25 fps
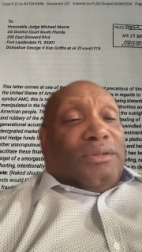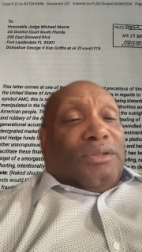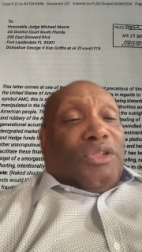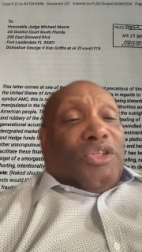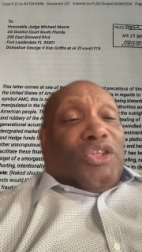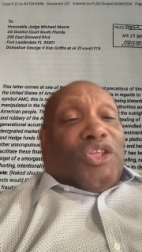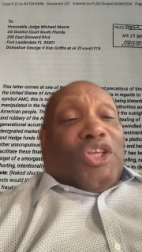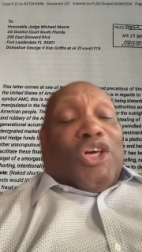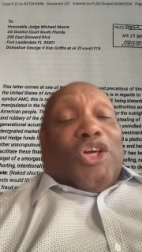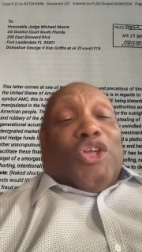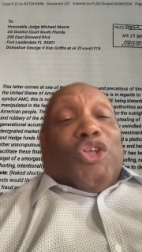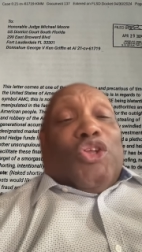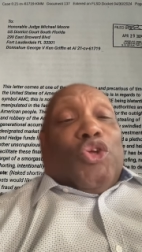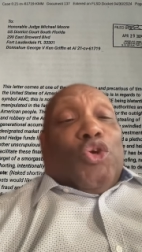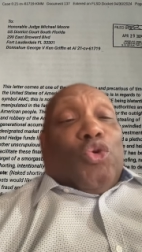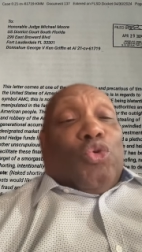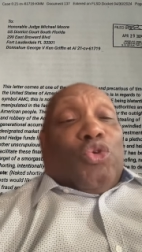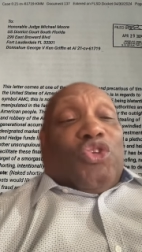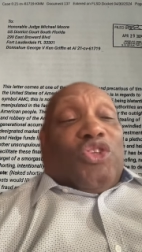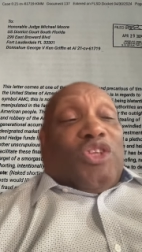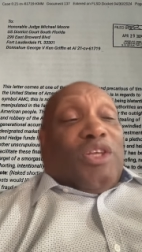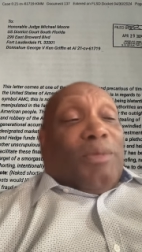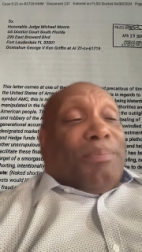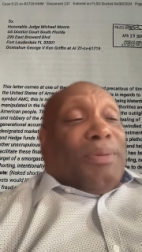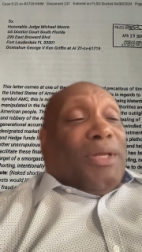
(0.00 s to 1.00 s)
The
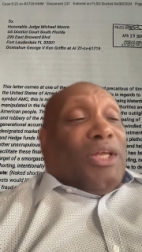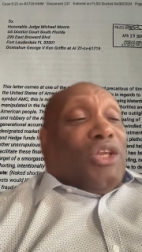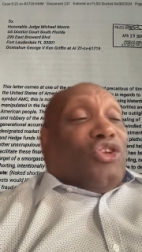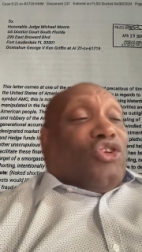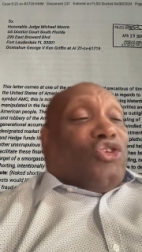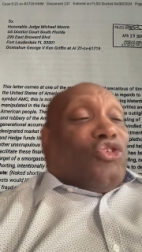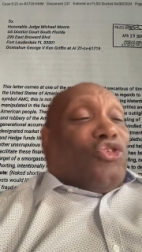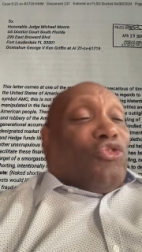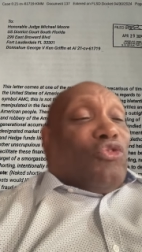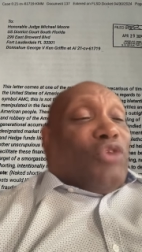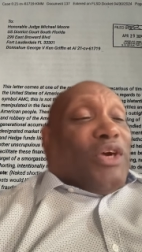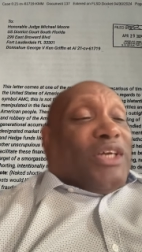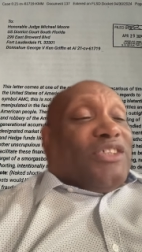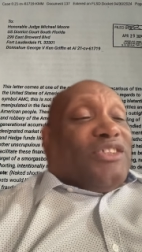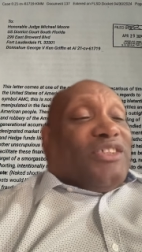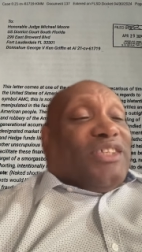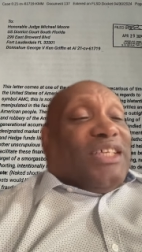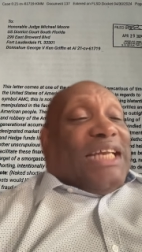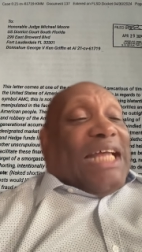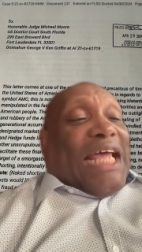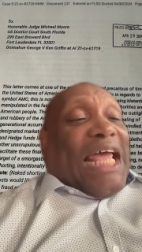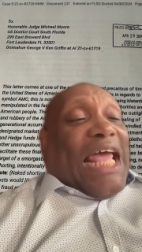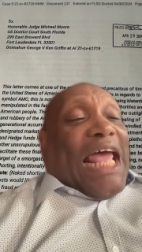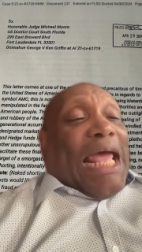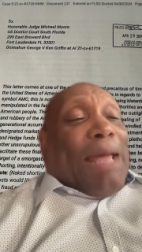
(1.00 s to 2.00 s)
used-to-be
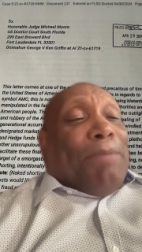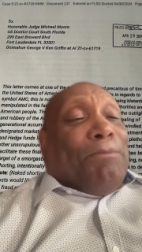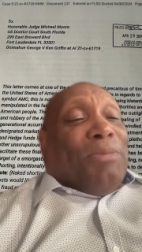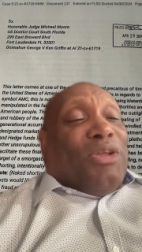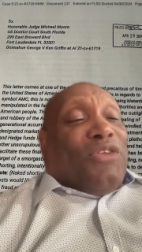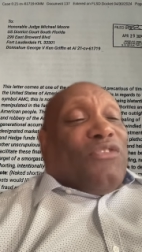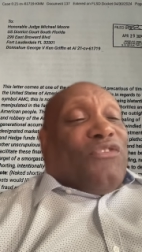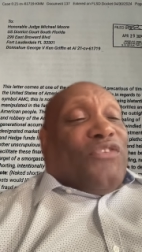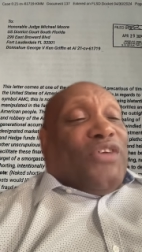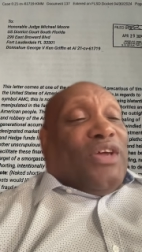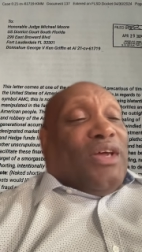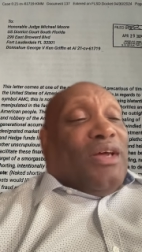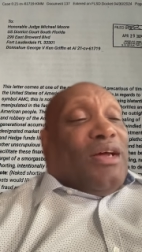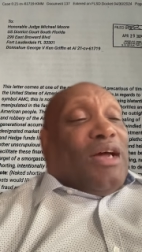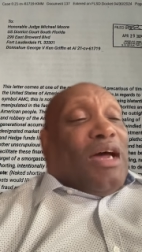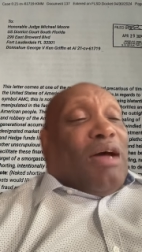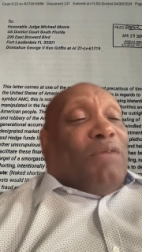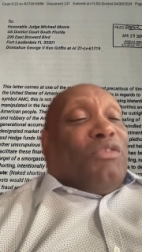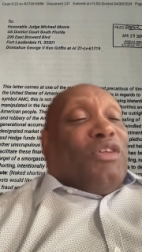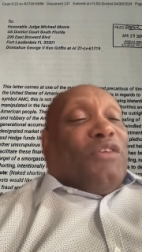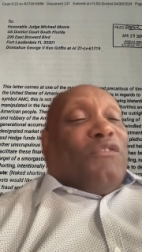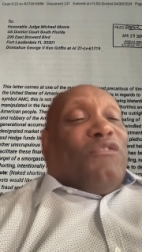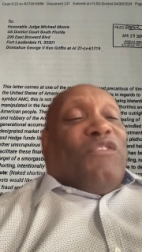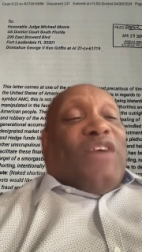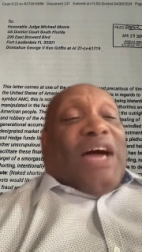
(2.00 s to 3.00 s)
trusted atmosphere
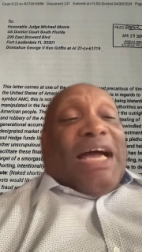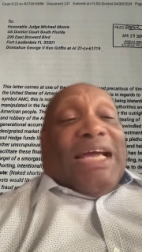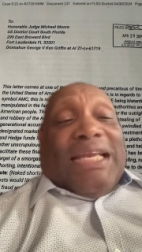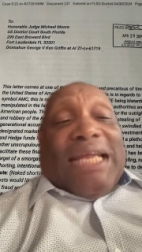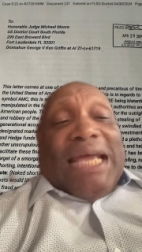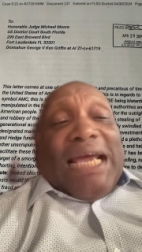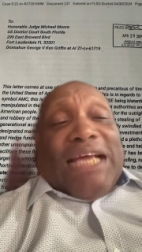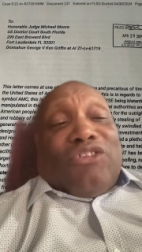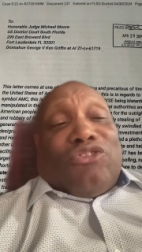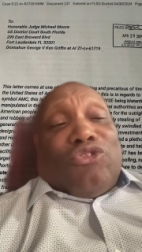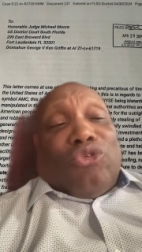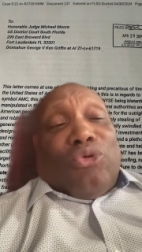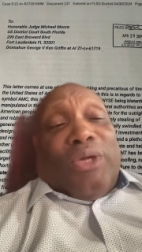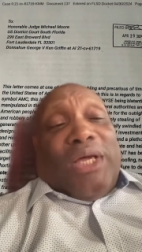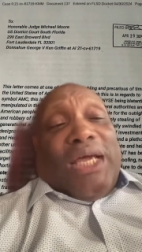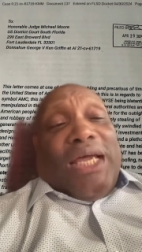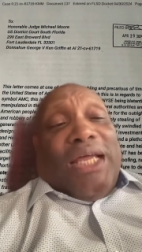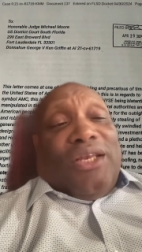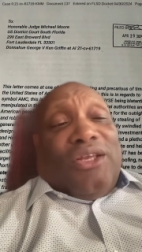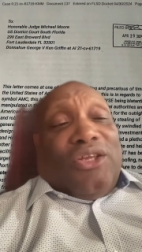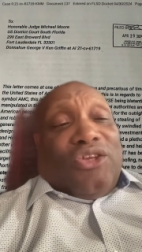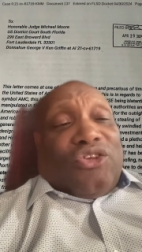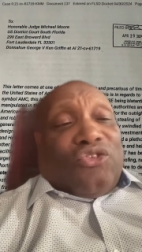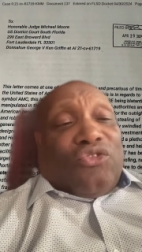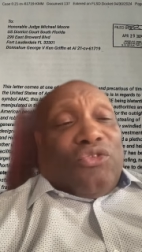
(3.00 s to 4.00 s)
of the financial
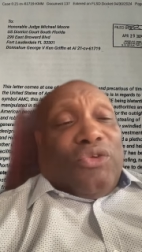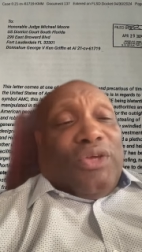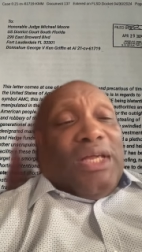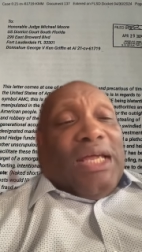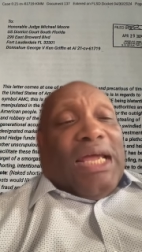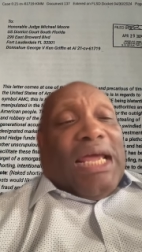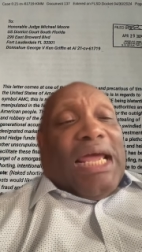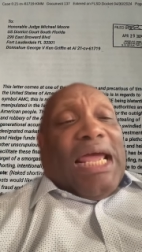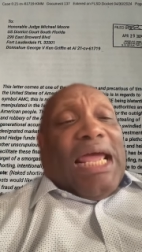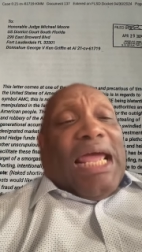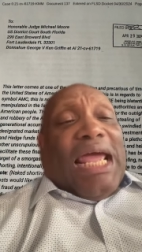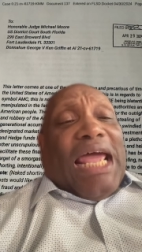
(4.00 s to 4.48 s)
industry